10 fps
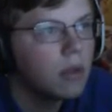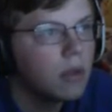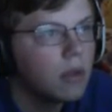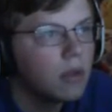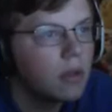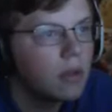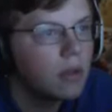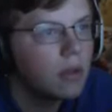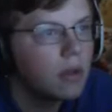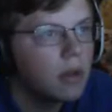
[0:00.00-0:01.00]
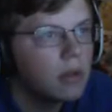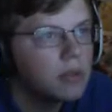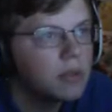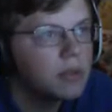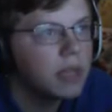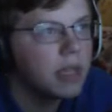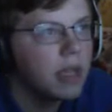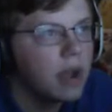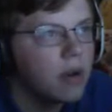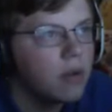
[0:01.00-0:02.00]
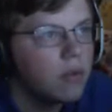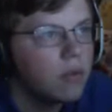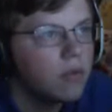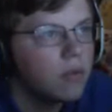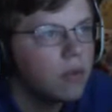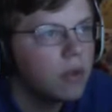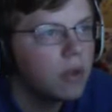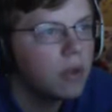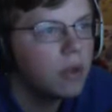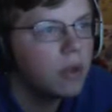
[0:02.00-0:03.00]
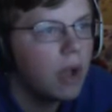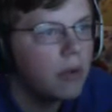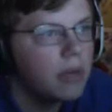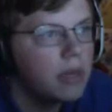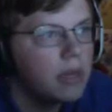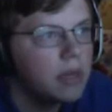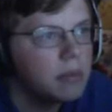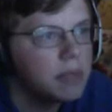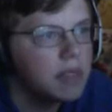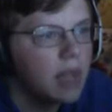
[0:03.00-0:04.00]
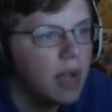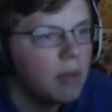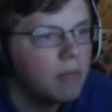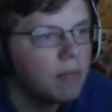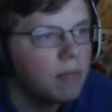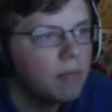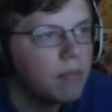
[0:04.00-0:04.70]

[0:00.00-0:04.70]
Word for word: I guess we'll take care of... I really need him to stop.